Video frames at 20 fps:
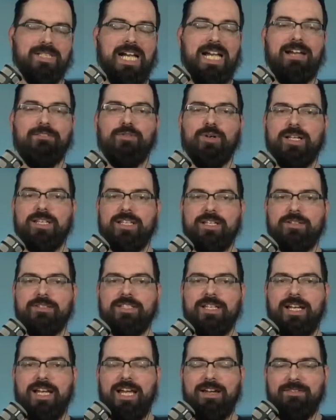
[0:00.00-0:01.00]
I have one of those.
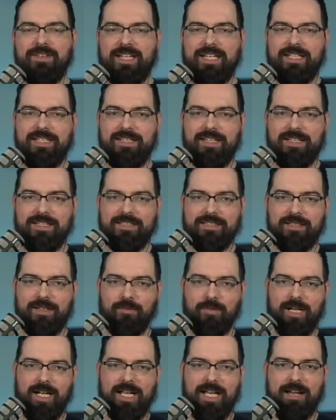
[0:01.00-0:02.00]
I have a
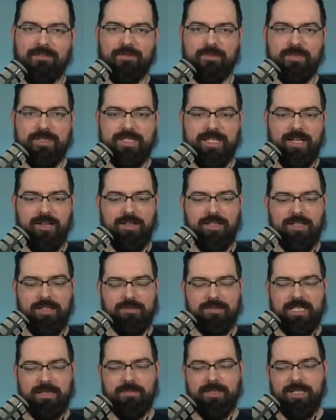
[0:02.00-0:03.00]
one I got from Scale a
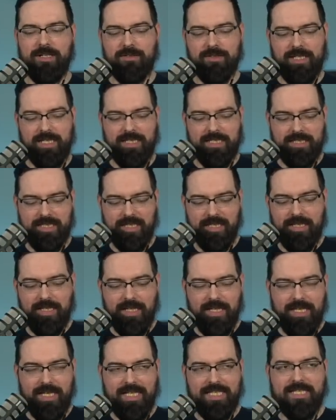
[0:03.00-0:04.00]
long time ago. That it's a
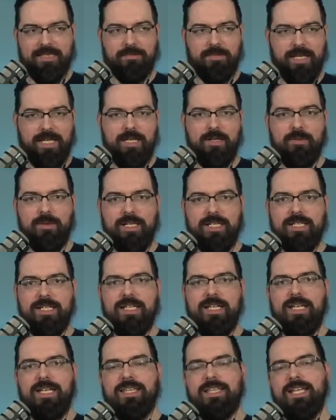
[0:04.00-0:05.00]
penguin
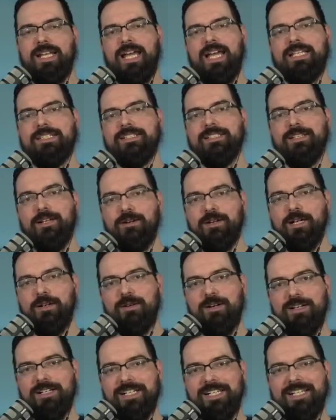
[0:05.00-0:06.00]
that has a logo
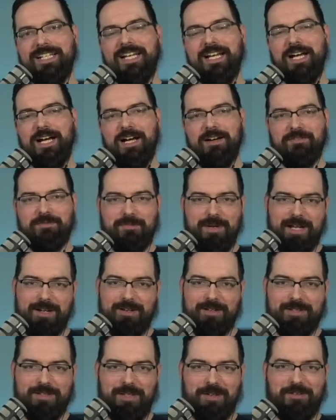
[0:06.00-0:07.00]
on it of
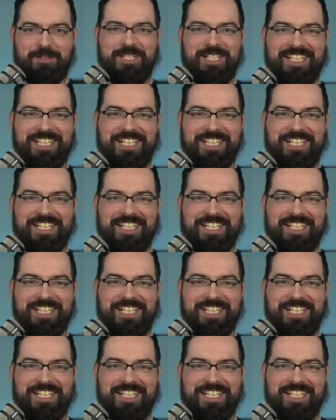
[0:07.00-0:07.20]
Microsoft.